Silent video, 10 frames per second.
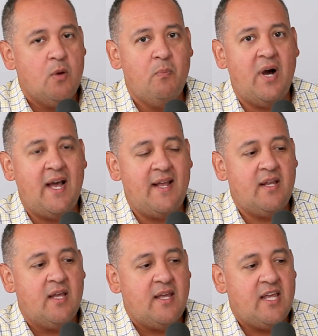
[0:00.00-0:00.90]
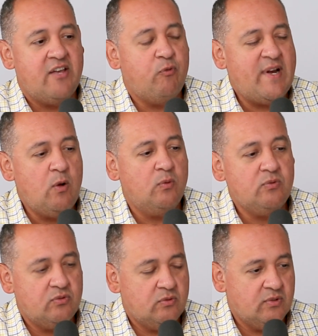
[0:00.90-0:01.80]
But if we
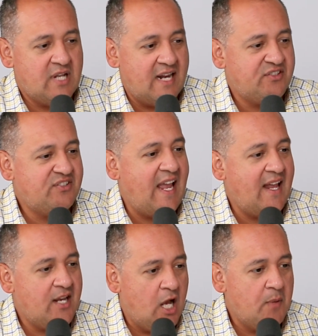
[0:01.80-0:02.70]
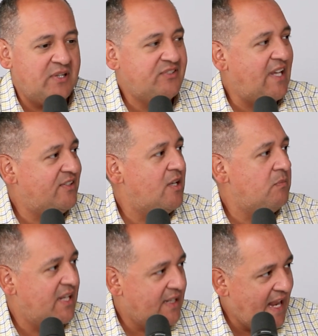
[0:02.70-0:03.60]
don't kind of stand up and say
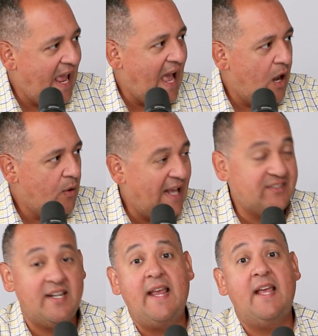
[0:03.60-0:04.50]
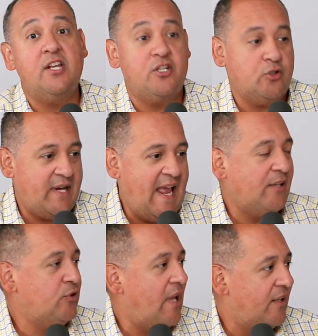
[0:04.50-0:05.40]
something now as an industry,
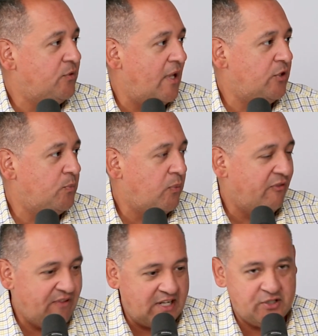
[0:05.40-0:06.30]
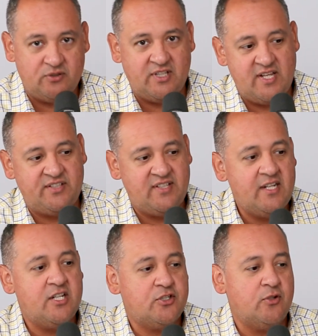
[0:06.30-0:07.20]
as professionals in this
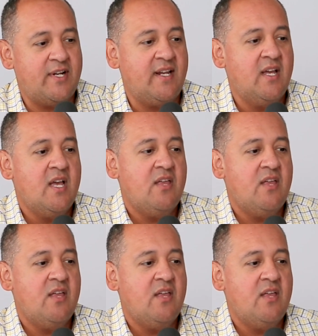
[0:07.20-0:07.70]
industry,